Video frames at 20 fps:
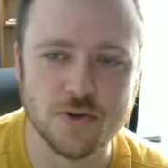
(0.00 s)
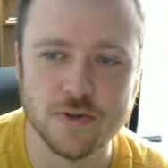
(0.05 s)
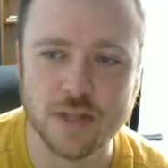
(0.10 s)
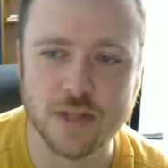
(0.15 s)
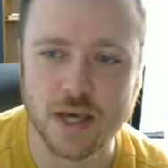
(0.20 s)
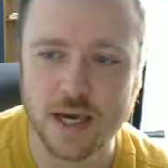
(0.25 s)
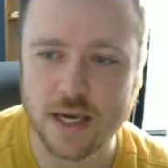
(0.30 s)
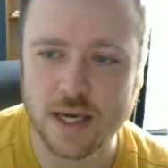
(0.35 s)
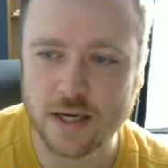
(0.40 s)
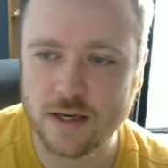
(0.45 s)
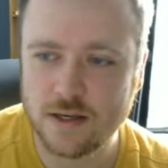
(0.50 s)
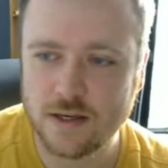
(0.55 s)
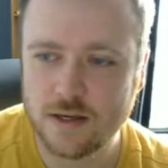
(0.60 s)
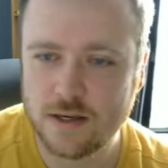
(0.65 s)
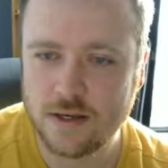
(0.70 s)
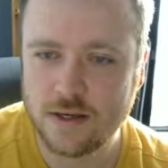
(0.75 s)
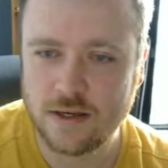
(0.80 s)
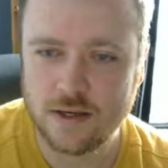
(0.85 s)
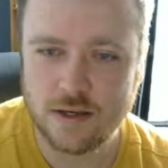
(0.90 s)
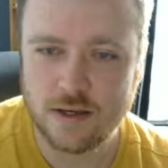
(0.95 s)
like,
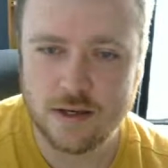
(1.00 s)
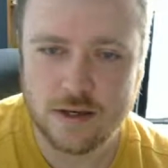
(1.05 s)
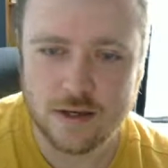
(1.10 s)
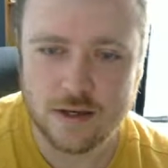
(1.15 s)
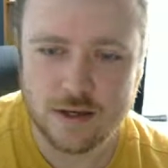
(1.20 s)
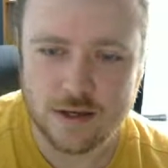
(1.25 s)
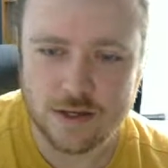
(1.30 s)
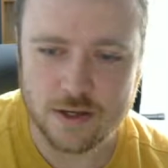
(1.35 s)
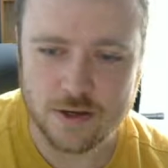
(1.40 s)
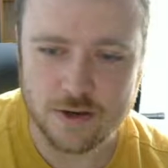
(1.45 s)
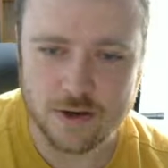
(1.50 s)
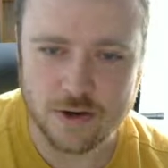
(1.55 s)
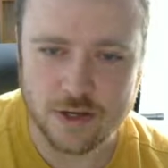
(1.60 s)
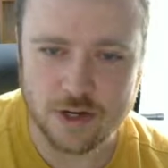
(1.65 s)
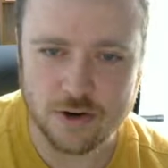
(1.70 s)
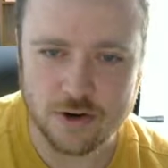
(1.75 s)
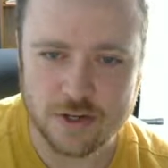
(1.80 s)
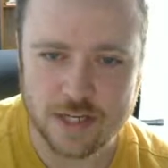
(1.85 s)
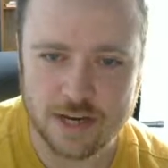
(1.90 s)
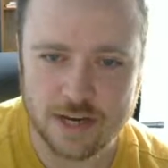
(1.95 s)
you know,
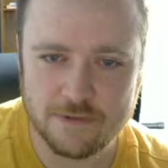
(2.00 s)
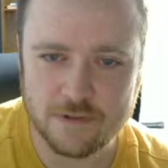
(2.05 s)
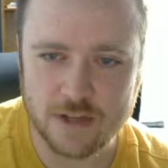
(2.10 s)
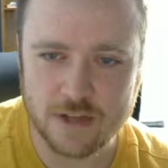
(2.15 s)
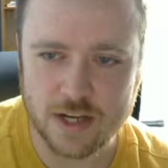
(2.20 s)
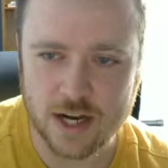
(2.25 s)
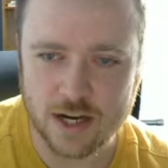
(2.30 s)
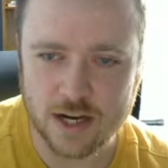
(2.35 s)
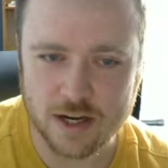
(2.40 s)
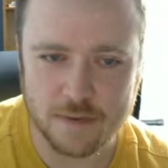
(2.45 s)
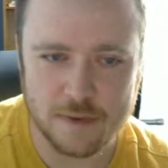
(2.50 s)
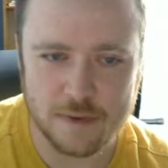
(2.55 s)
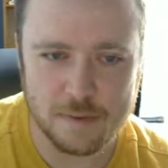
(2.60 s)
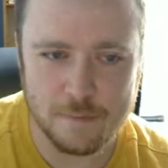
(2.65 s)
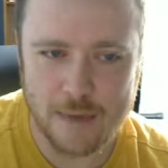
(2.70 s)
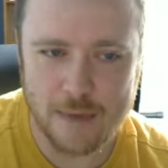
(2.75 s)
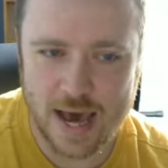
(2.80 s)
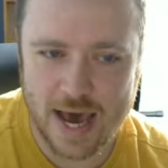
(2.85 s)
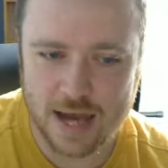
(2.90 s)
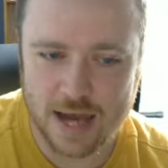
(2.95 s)
you're definitely not going to be
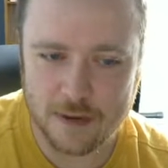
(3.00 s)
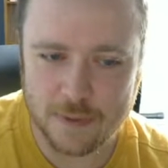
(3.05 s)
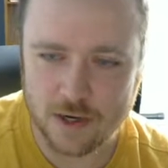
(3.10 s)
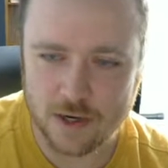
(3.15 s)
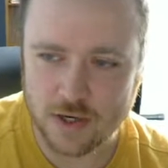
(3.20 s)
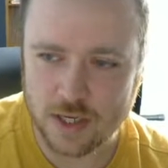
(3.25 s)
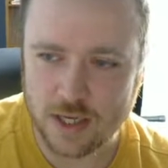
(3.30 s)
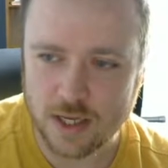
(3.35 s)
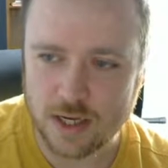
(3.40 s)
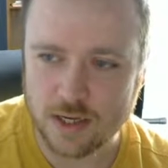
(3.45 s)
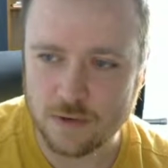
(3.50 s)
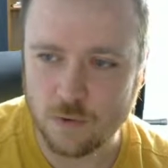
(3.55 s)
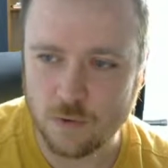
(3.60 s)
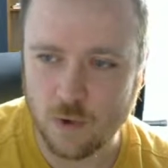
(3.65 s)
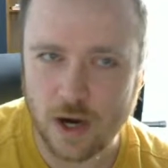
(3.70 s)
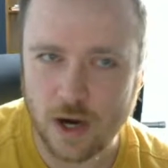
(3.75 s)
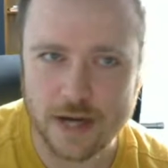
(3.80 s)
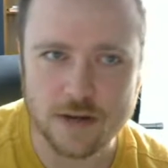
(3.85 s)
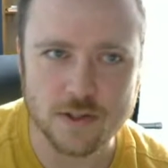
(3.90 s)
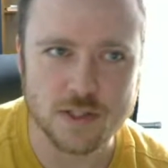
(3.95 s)
mad about getting wild